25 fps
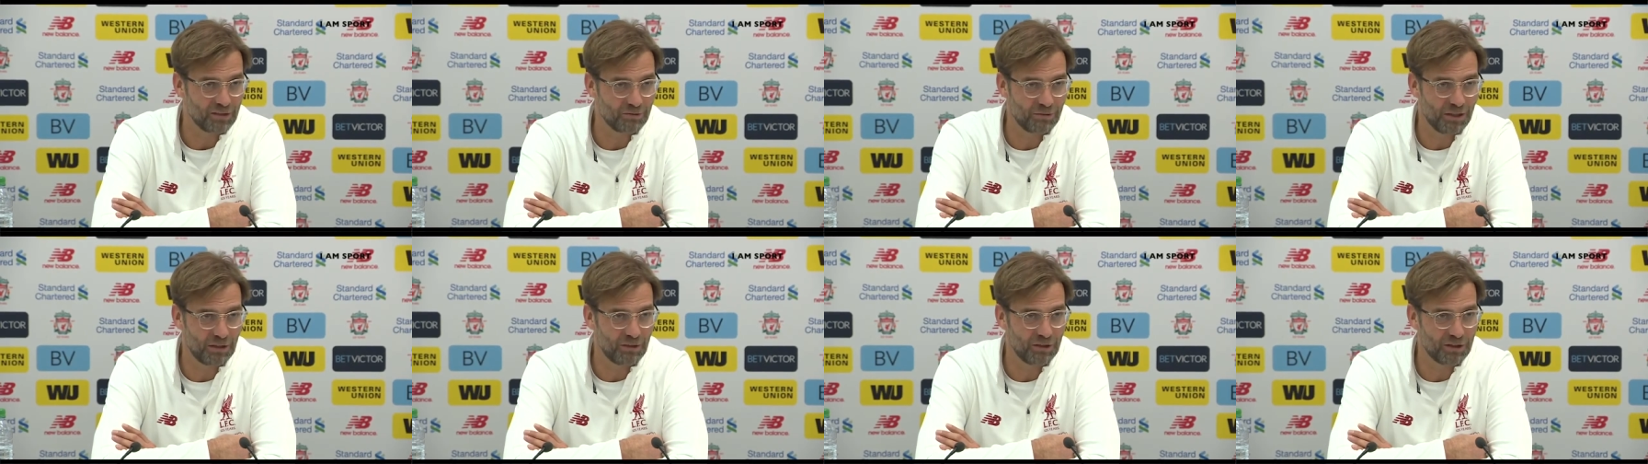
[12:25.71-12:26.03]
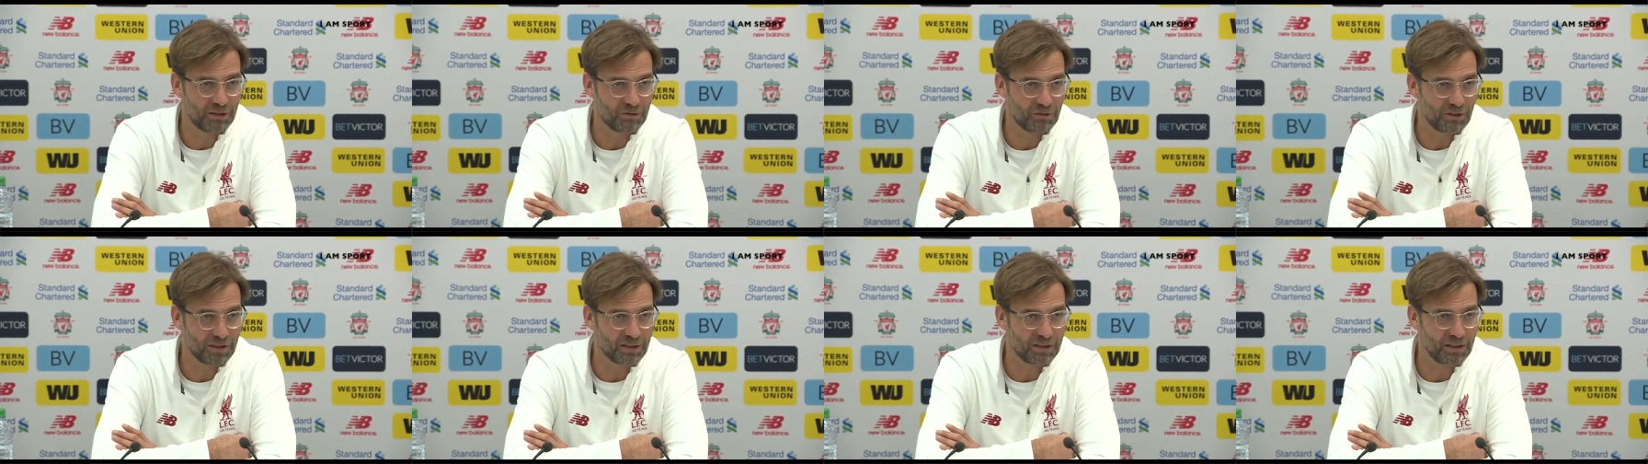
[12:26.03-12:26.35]
It's very
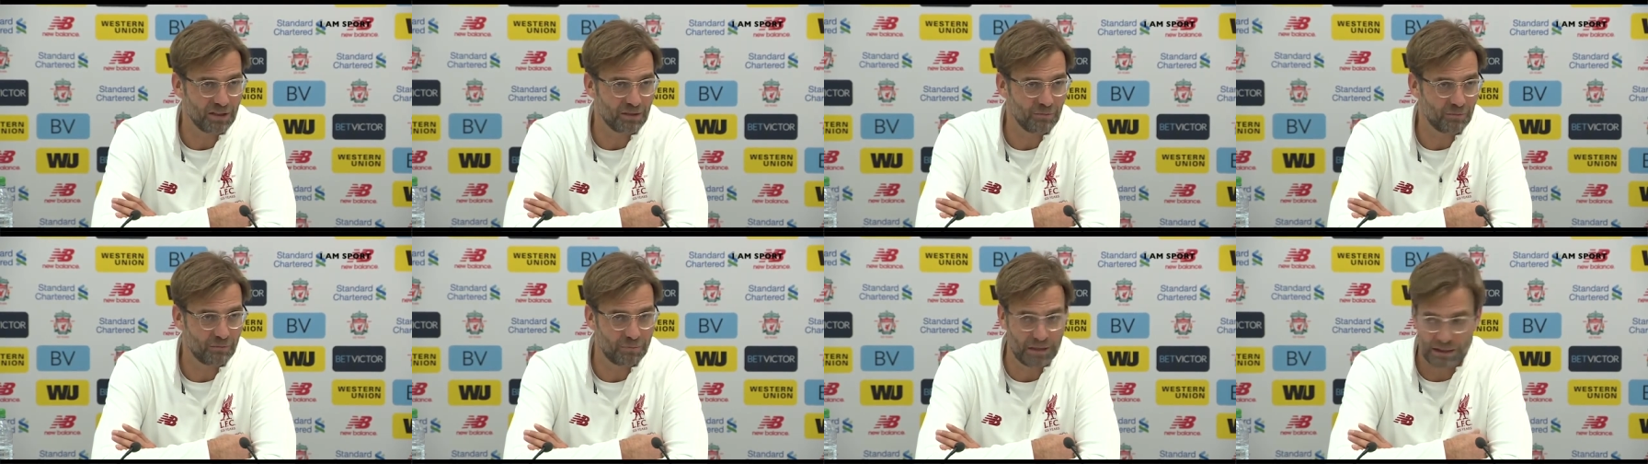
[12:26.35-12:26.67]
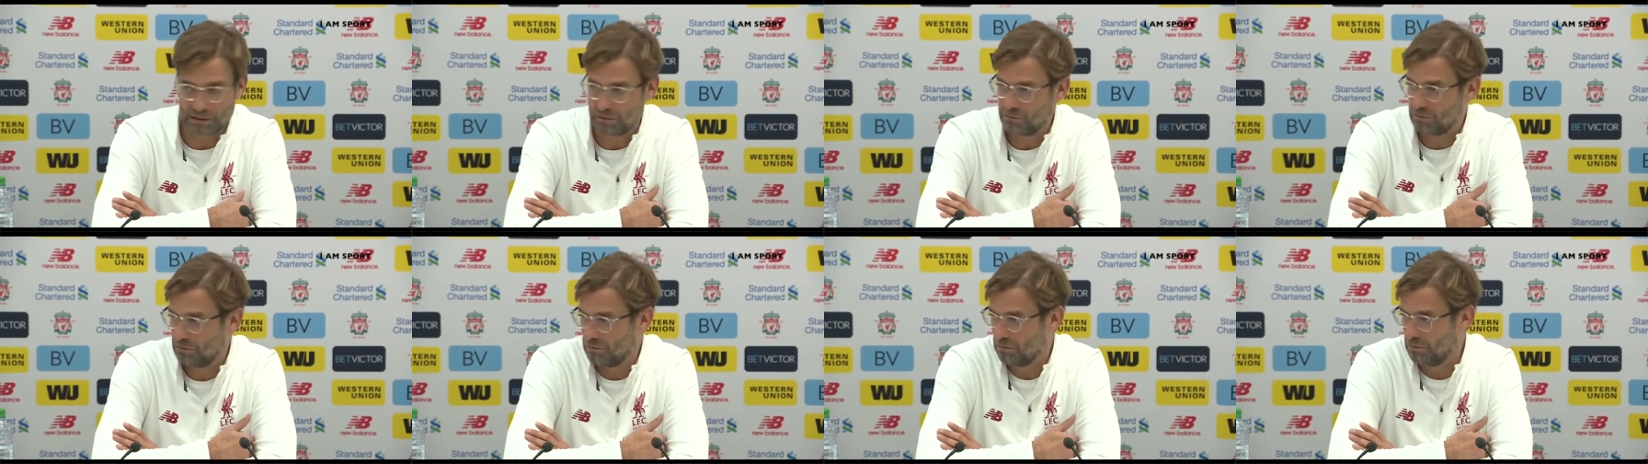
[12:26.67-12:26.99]
interesting.
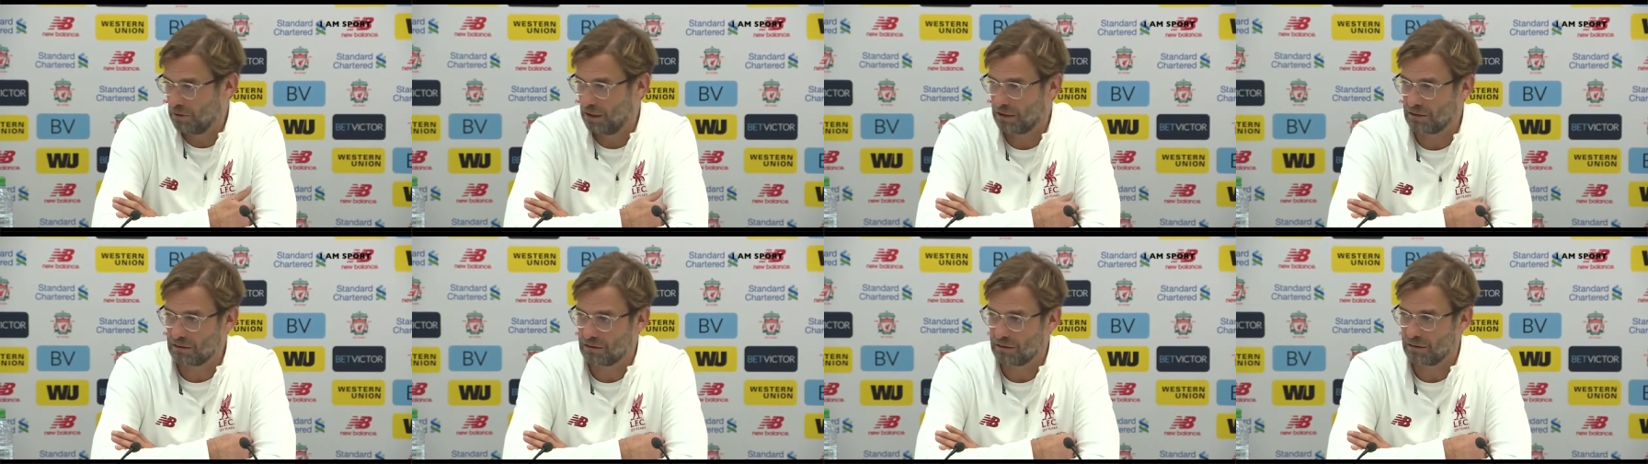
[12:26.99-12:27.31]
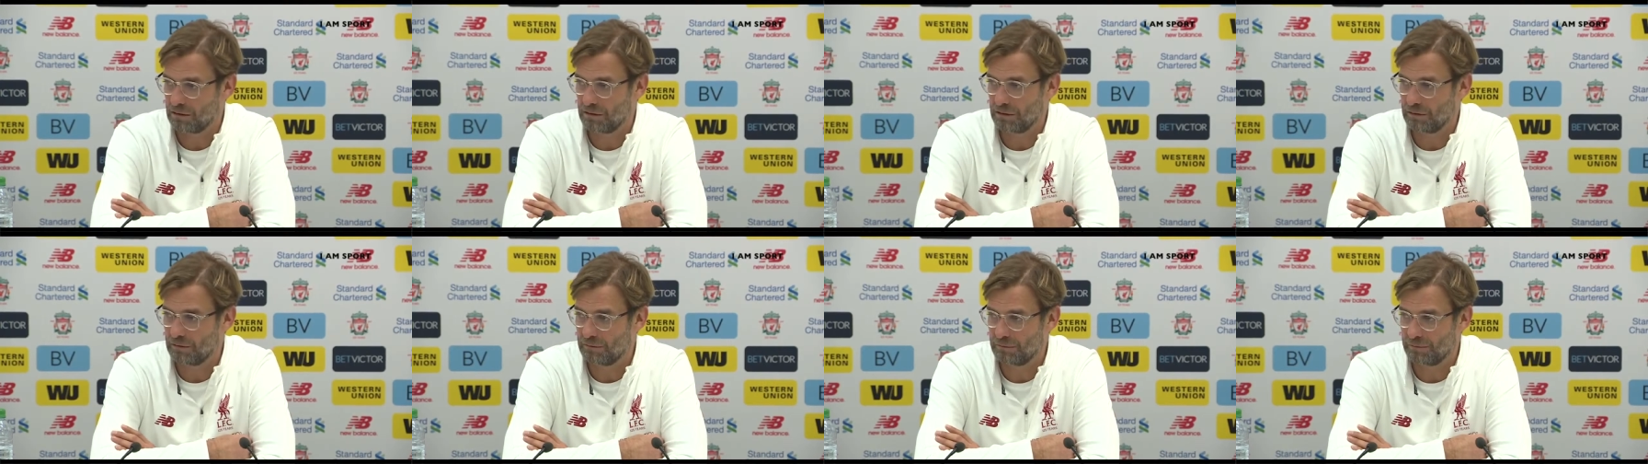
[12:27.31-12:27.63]
But
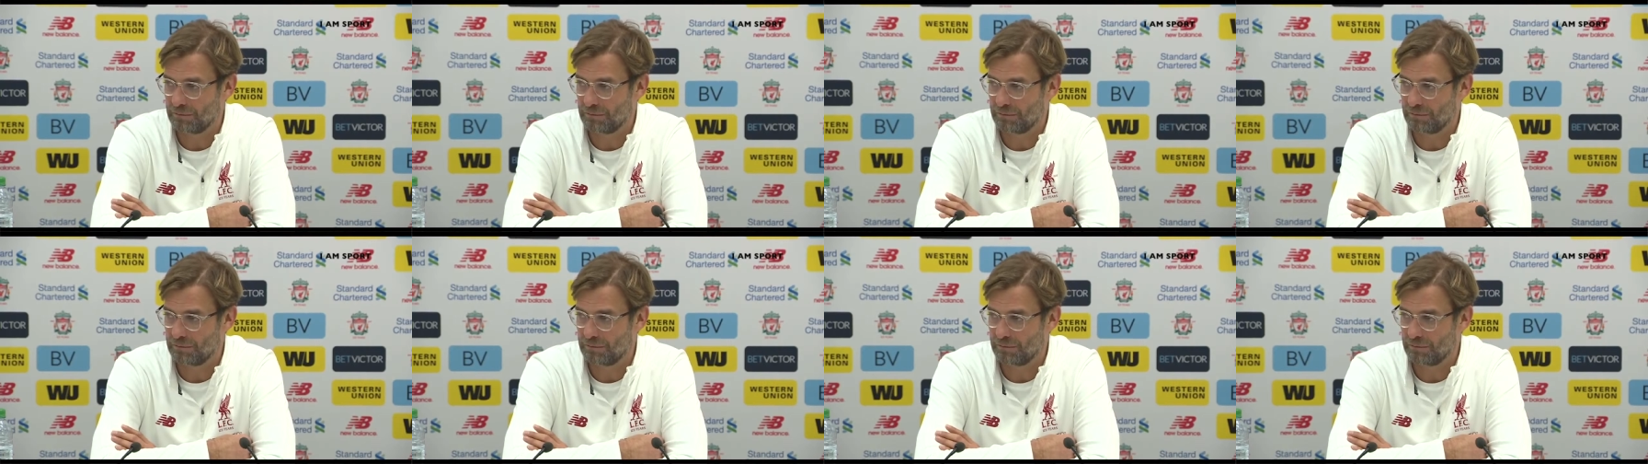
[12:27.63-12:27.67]
yes,